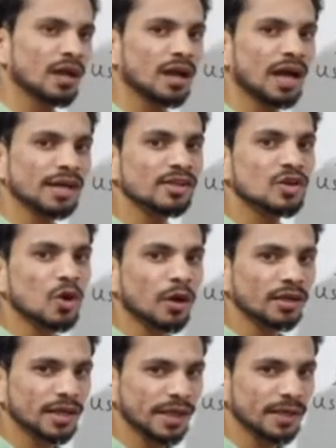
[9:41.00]
are the
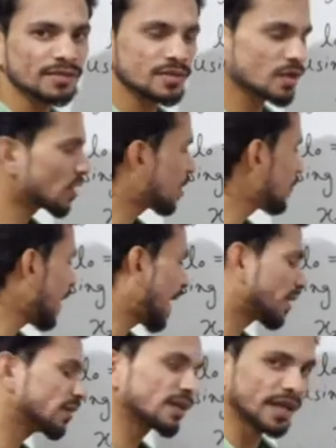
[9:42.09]
coordinates of
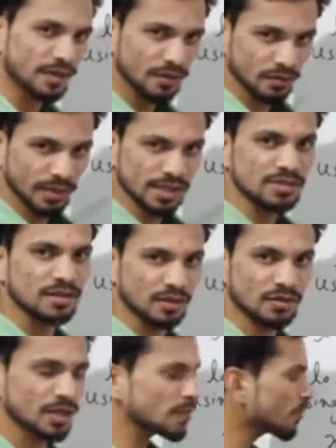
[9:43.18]
another end of the stick.
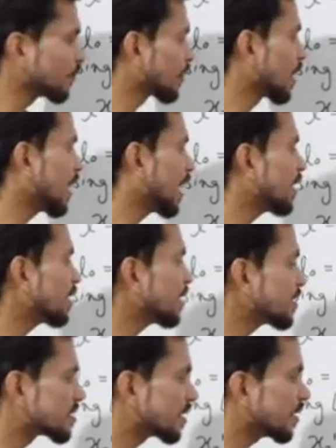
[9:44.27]
Okay, and t
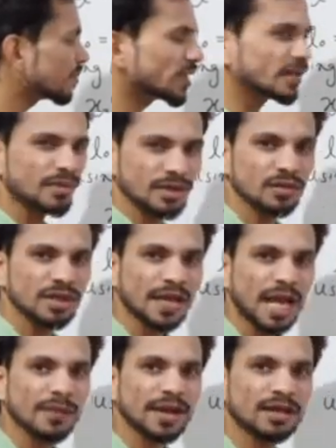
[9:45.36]
is that particular
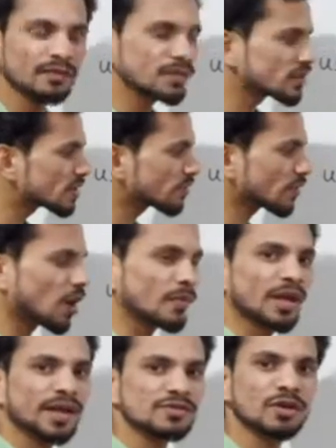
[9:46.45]
time at which this
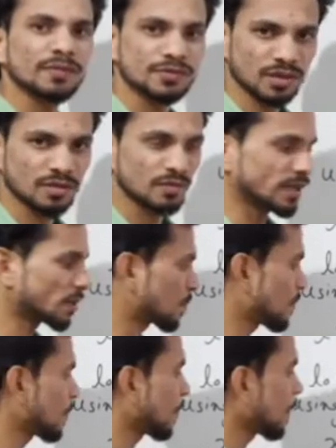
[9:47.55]
phenomena is observing,
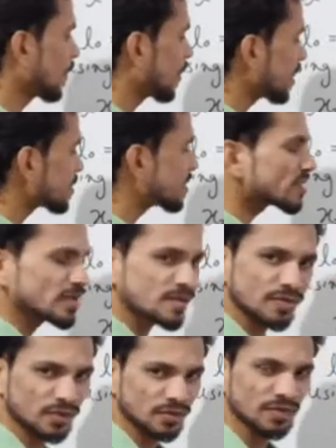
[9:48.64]
and c is the
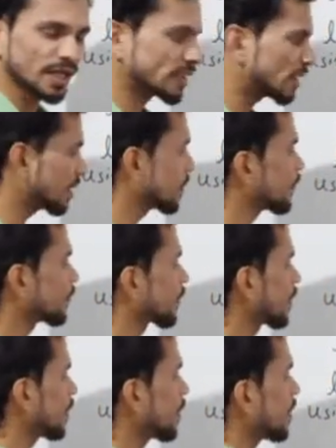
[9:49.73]
speed of light here.
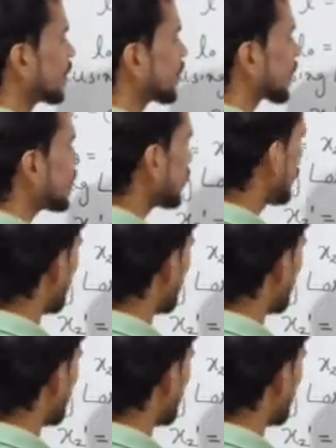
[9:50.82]
Okay,